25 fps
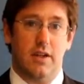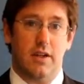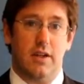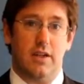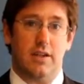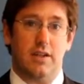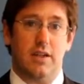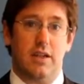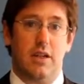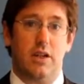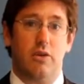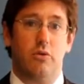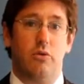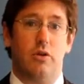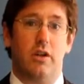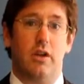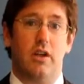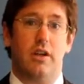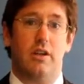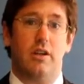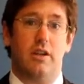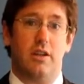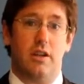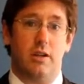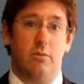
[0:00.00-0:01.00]
as the
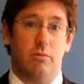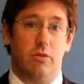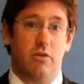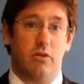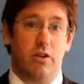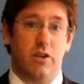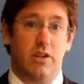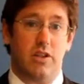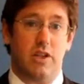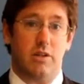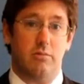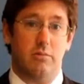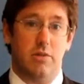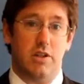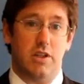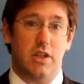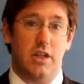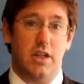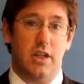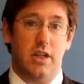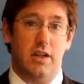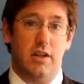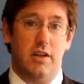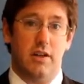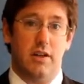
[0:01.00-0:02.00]
UN Human Rights
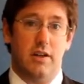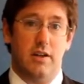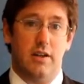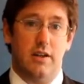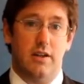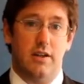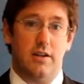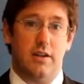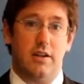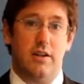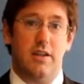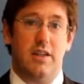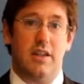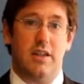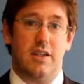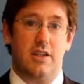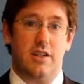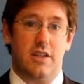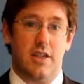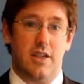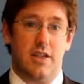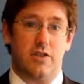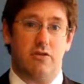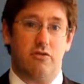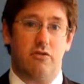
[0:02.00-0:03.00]
Committee to the
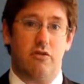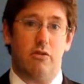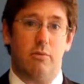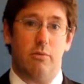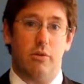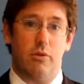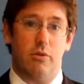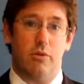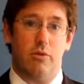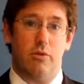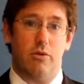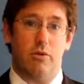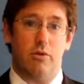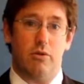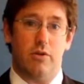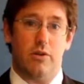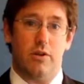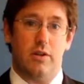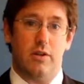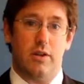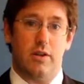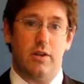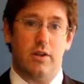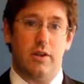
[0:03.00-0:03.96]
International Criminal Court,